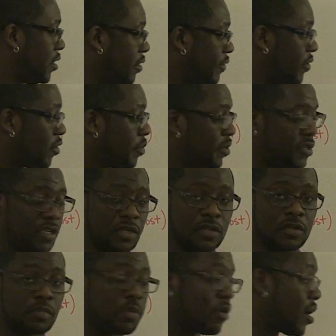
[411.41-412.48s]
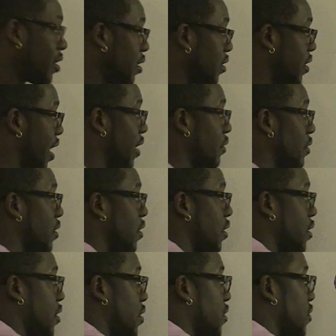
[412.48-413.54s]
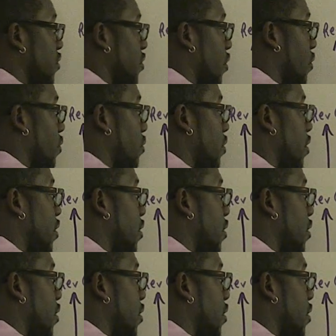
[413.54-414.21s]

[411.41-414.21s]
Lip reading: of your particular product out. So